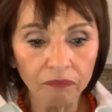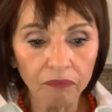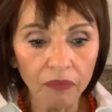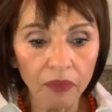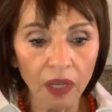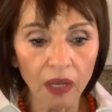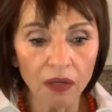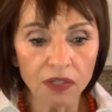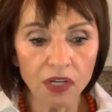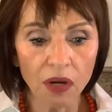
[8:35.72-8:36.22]

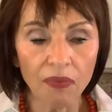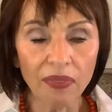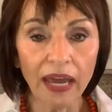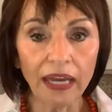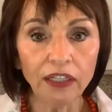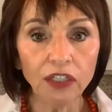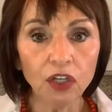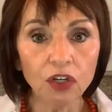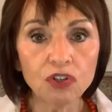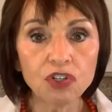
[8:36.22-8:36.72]
So they
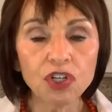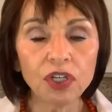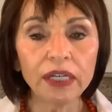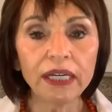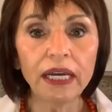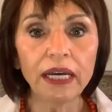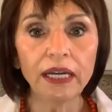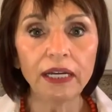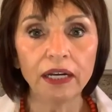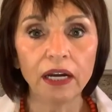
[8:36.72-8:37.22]
usually
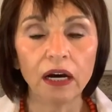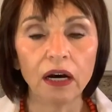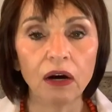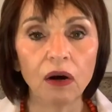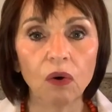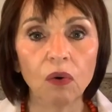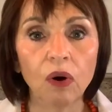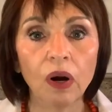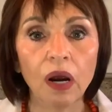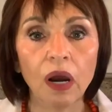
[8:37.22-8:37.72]

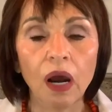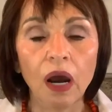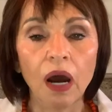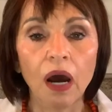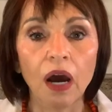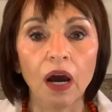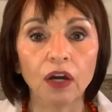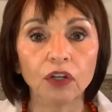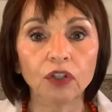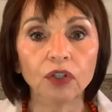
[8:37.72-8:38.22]
know
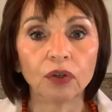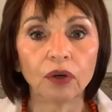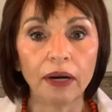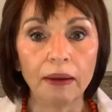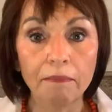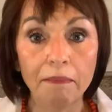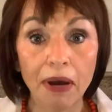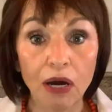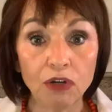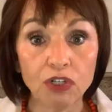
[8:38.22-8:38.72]
your
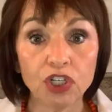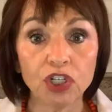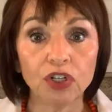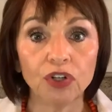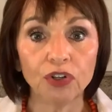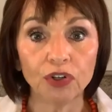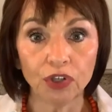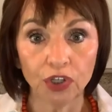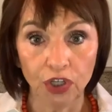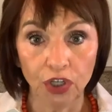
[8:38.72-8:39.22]
emotional
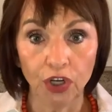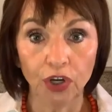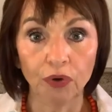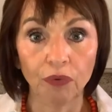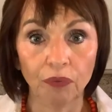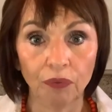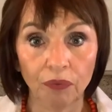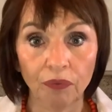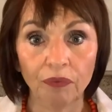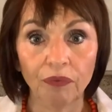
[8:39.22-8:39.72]
cue
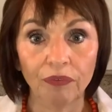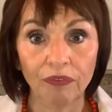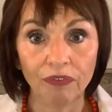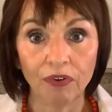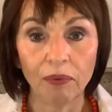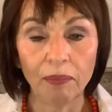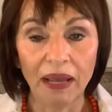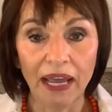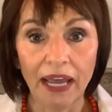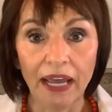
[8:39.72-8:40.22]
for
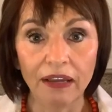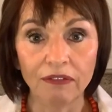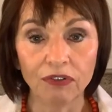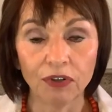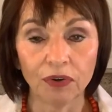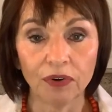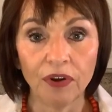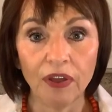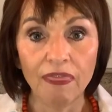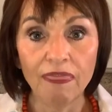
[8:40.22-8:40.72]
behavior.
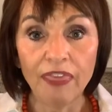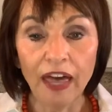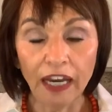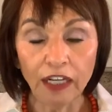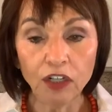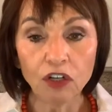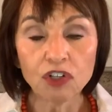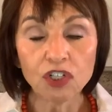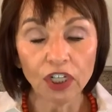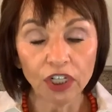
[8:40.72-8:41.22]
They
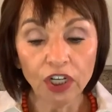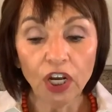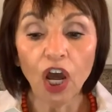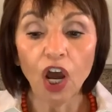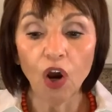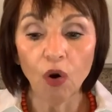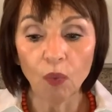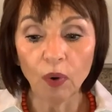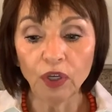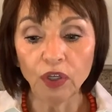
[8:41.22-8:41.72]
usually know
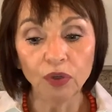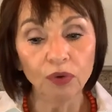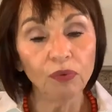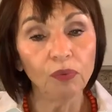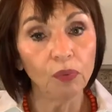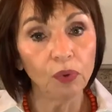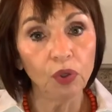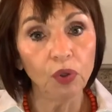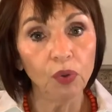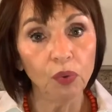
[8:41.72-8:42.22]
when
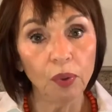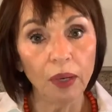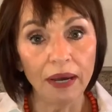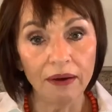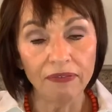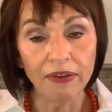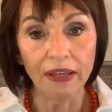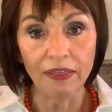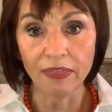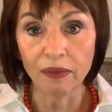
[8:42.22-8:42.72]
you have
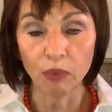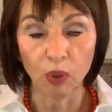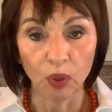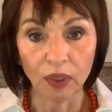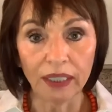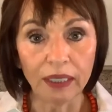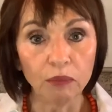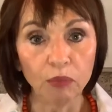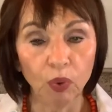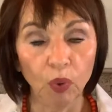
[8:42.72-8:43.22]
hit the
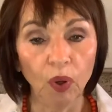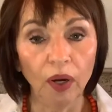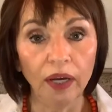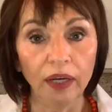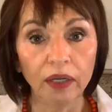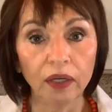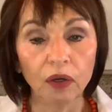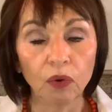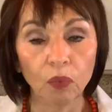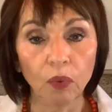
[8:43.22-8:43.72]
boiling point,
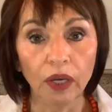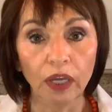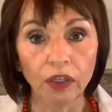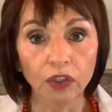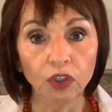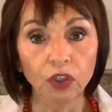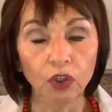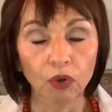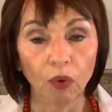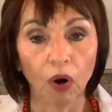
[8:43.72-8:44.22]
when
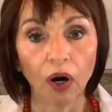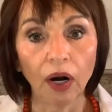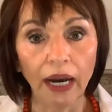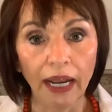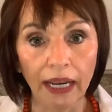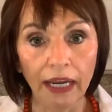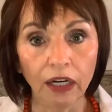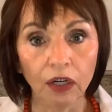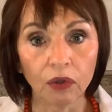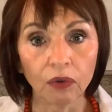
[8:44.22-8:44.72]
you are
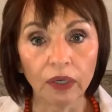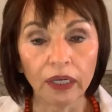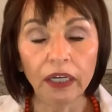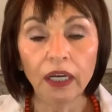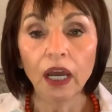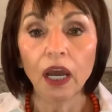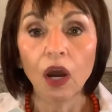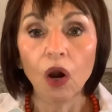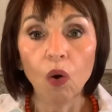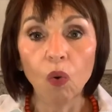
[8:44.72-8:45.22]
angry,
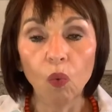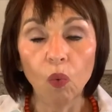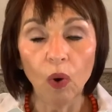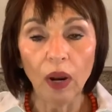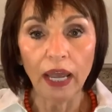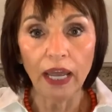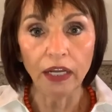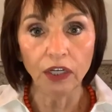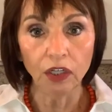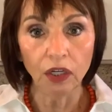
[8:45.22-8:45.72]

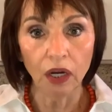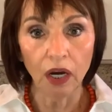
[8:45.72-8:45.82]
when